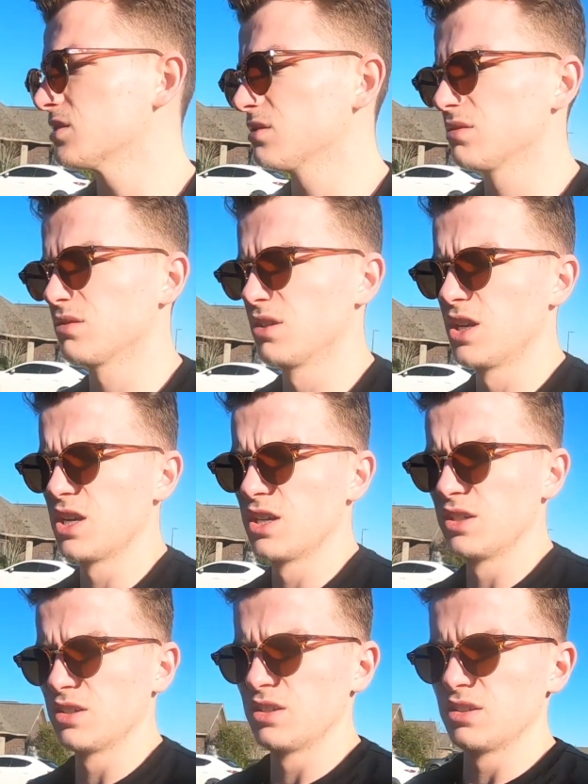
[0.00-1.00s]
Yeah, like
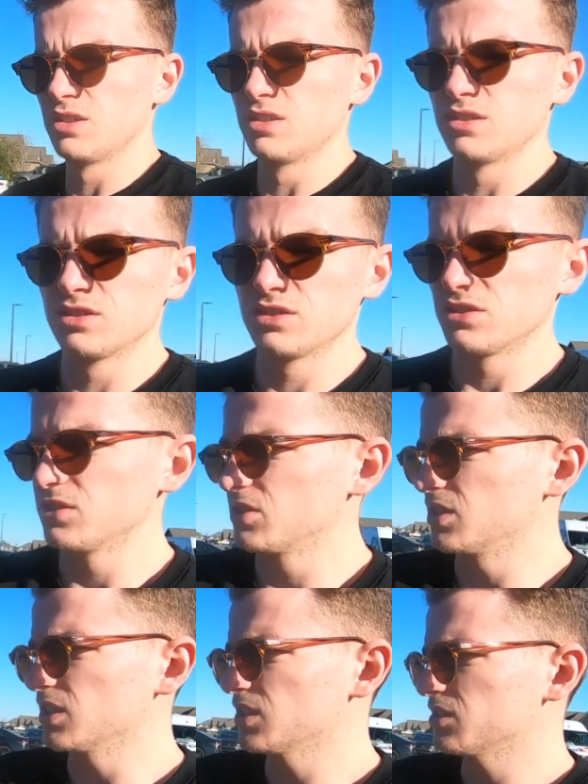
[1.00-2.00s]
shells and shit,
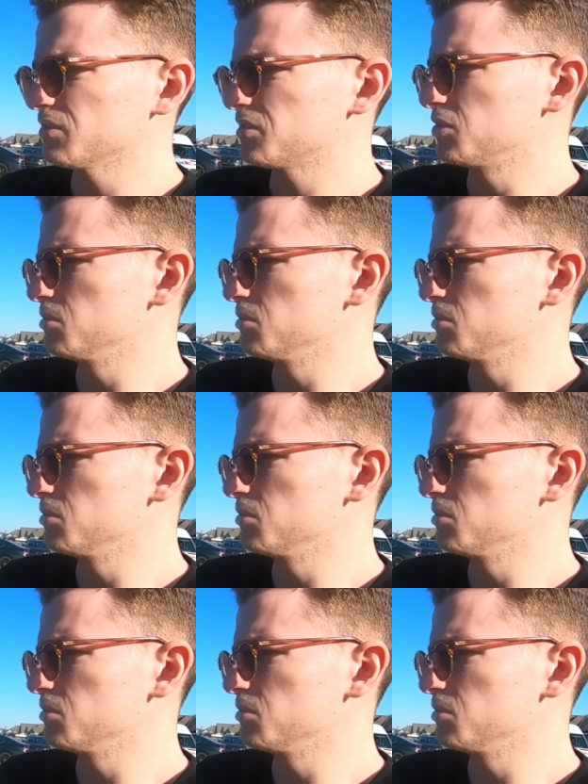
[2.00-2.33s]
2x4s.